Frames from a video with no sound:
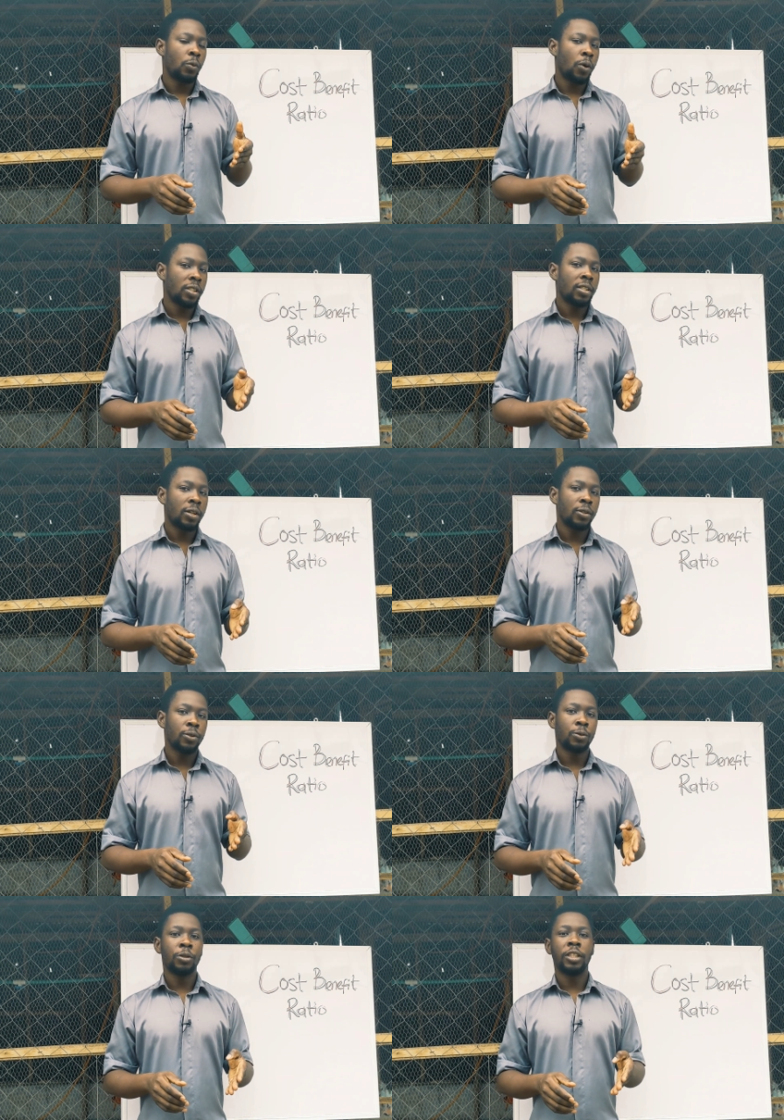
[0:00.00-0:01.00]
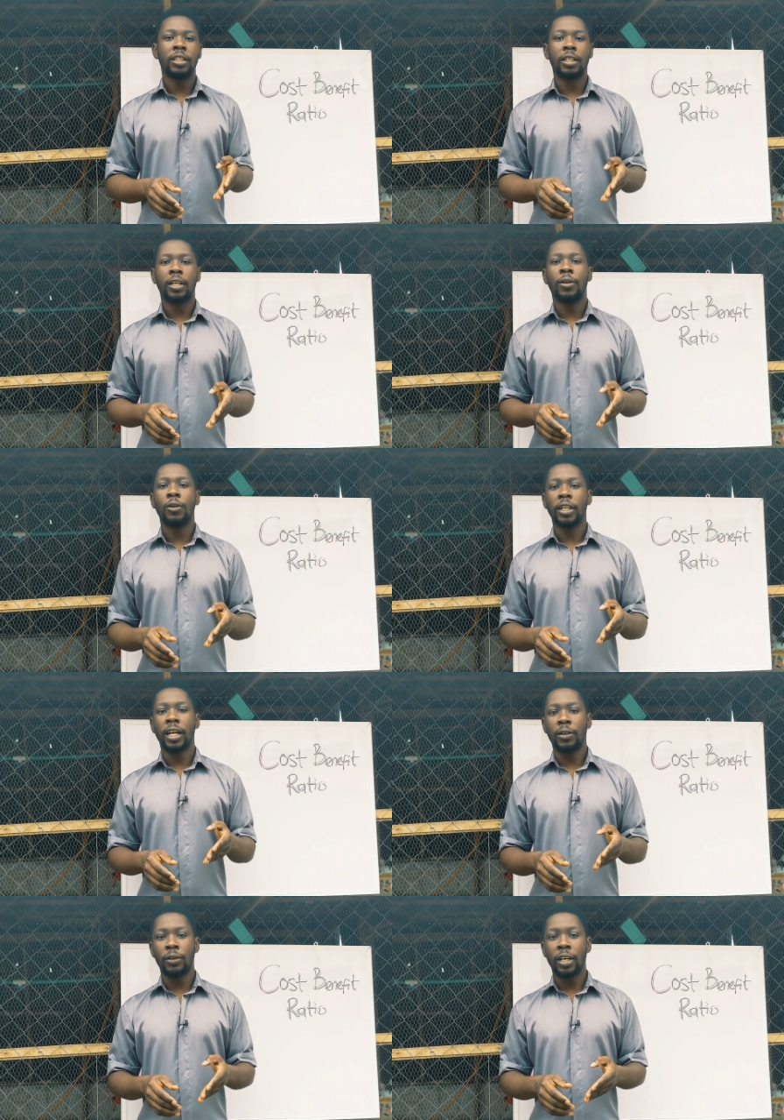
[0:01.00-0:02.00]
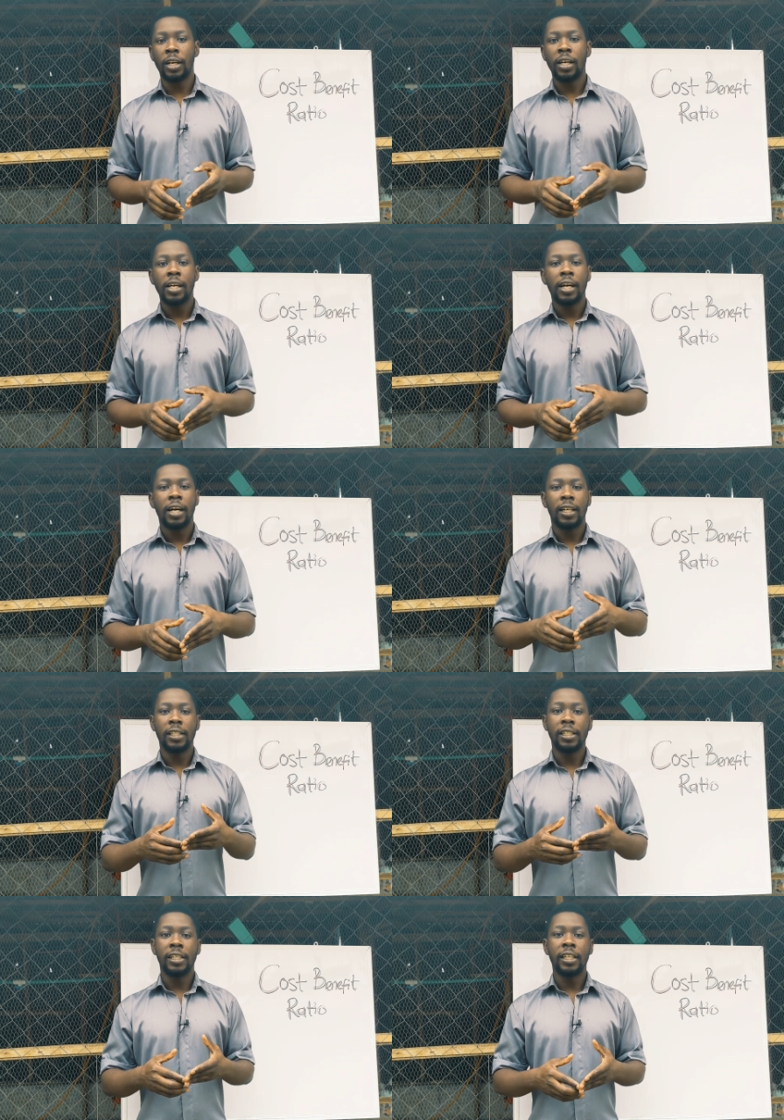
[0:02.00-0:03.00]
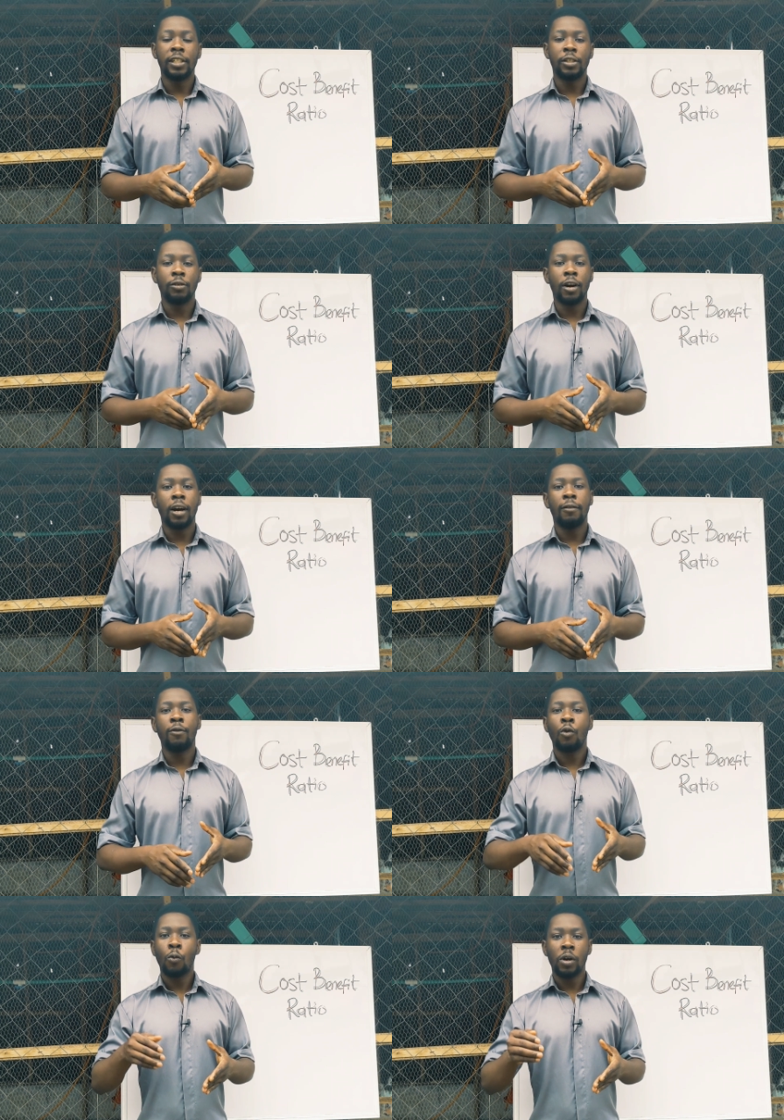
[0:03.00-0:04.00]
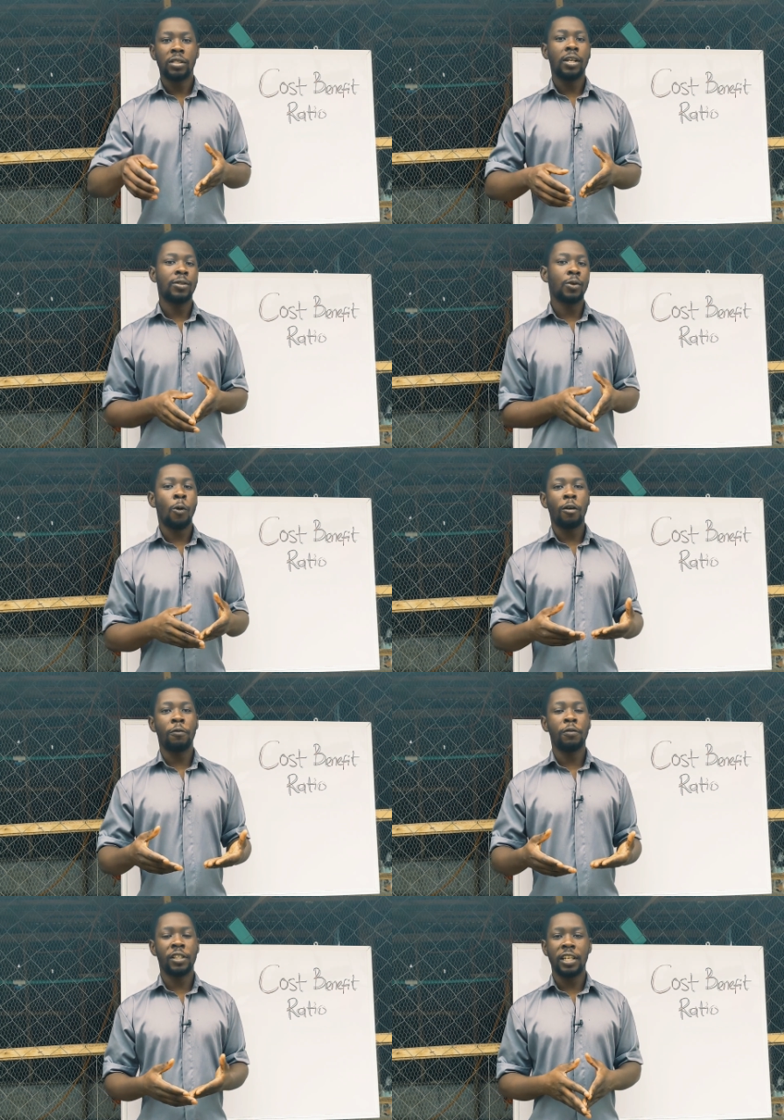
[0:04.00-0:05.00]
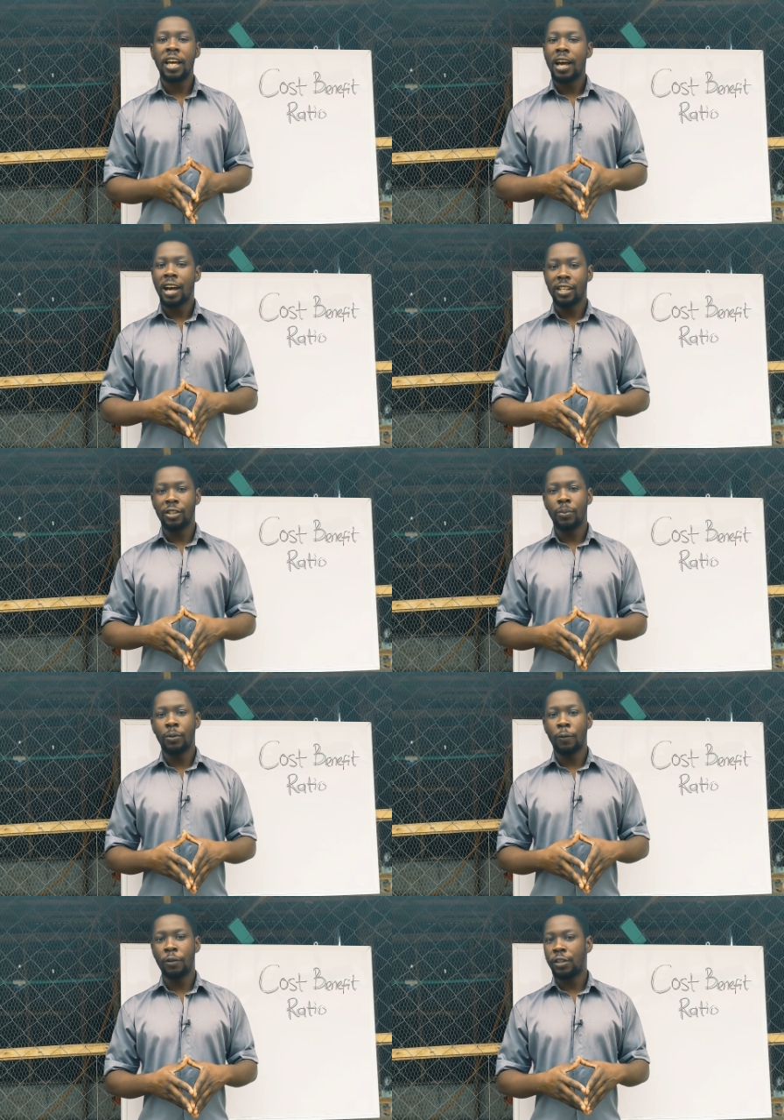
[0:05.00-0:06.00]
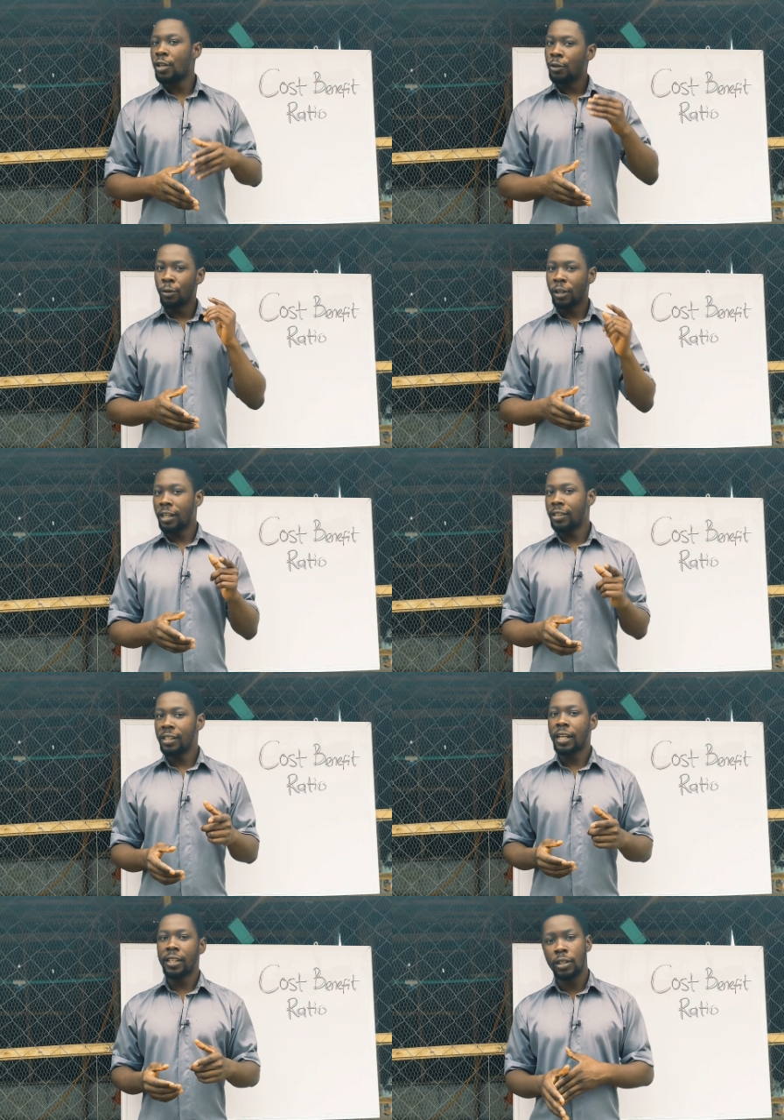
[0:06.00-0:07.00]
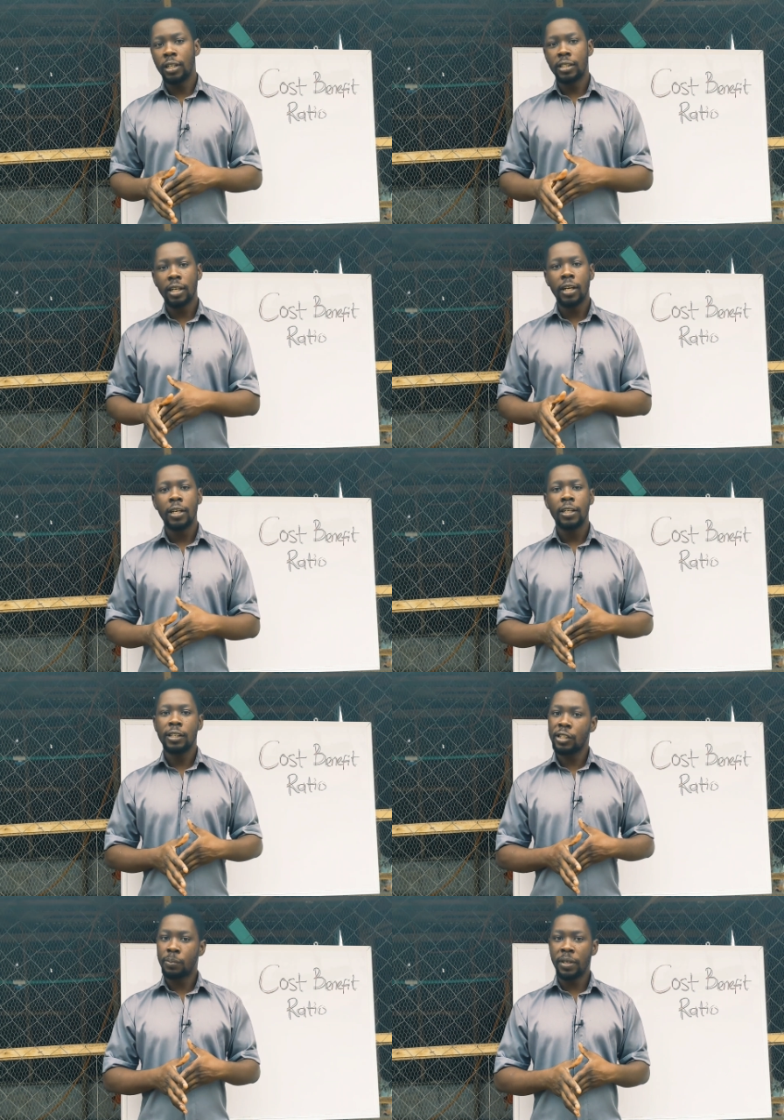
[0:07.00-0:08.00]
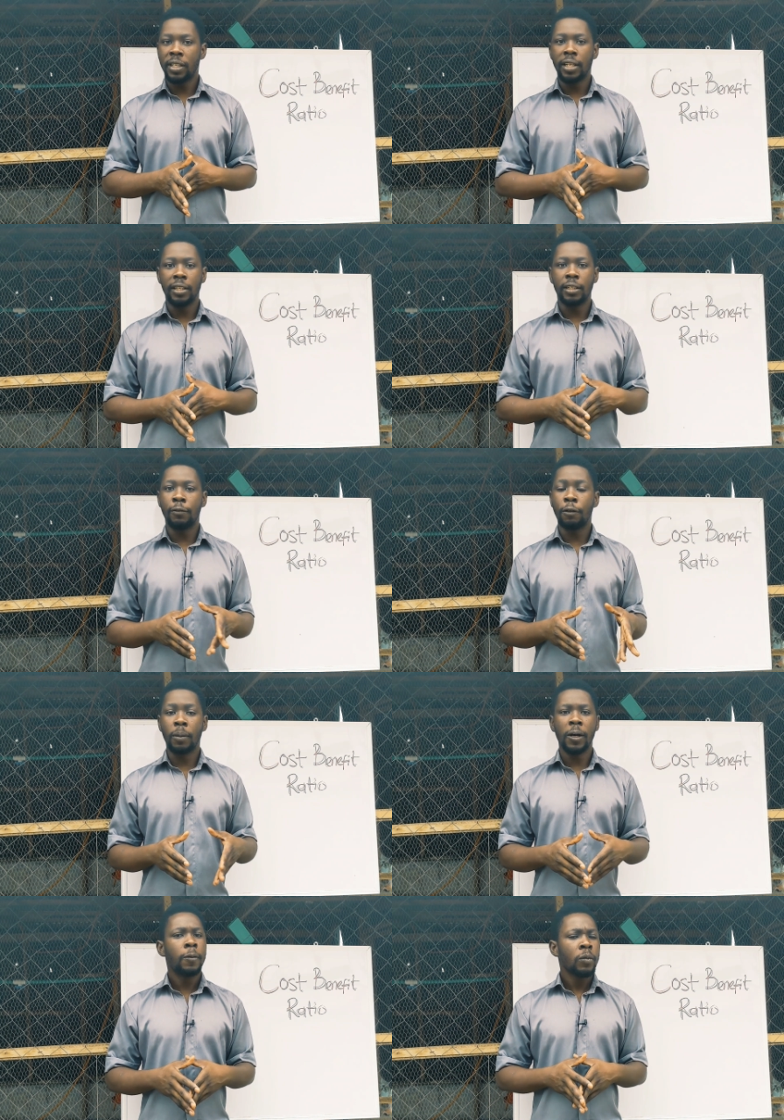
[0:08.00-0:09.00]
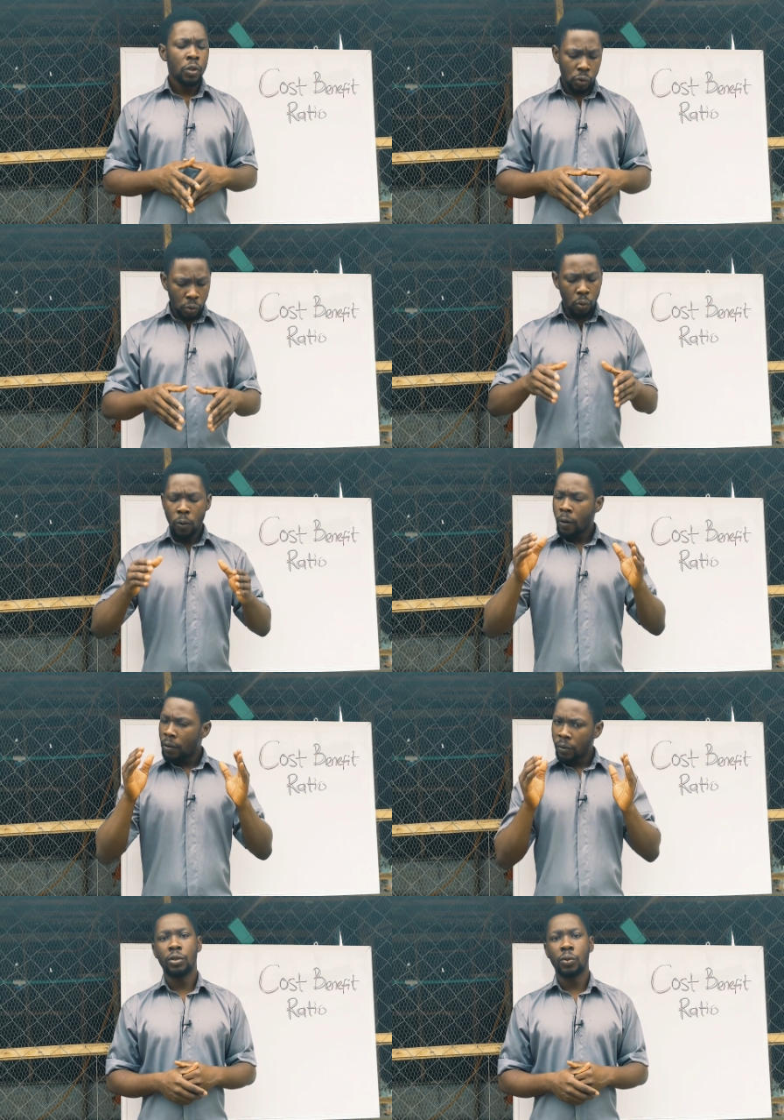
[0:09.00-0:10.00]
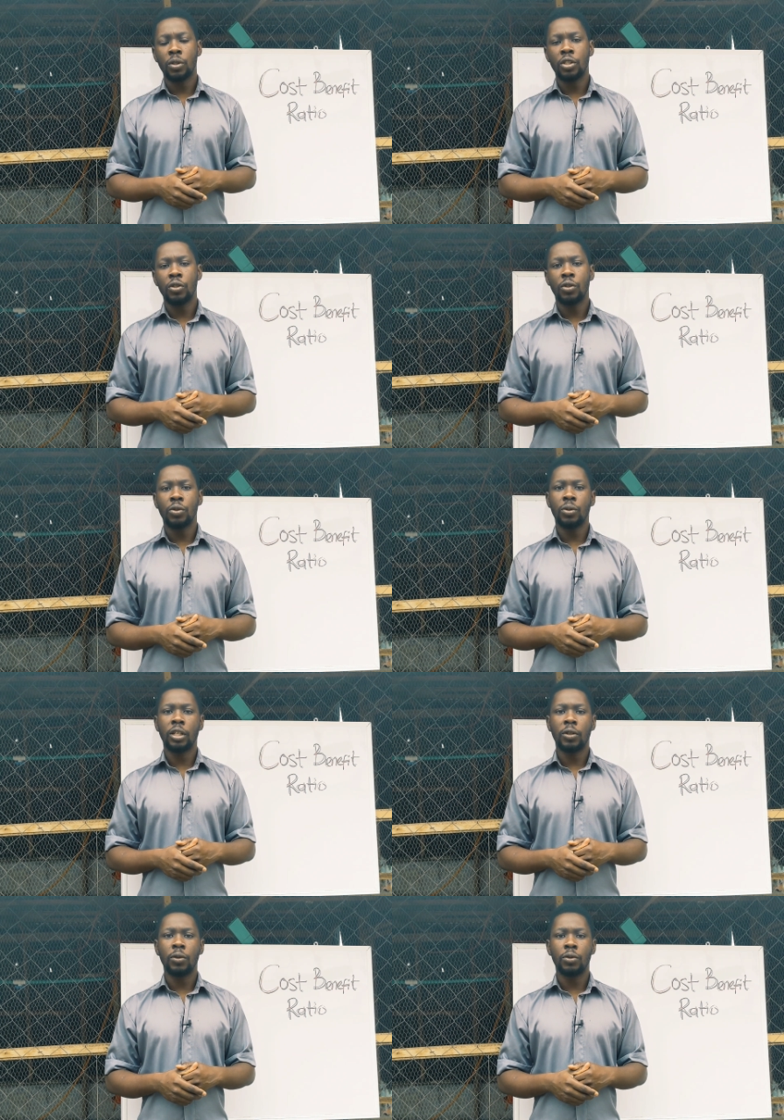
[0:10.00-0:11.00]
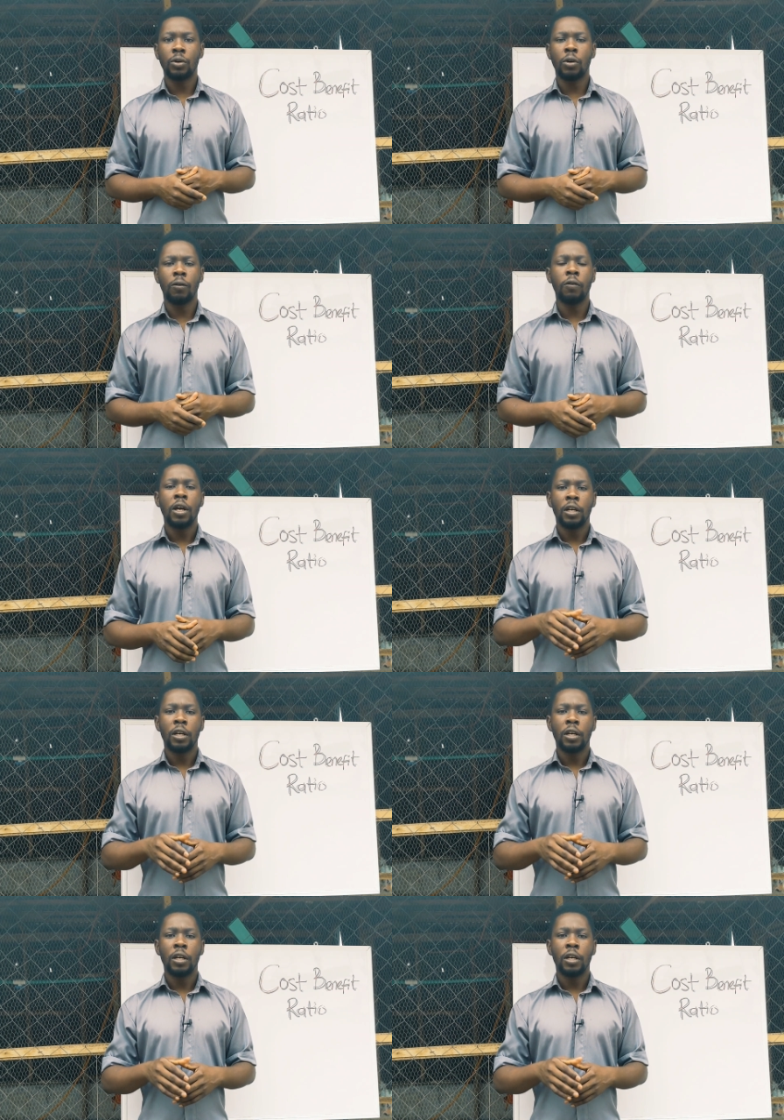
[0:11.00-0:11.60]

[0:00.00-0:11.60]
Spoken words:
1,200 naira on another, and in the end, you have 1,150 as your profit. You can see that later is better than the former. So this is one thing you need to take note of.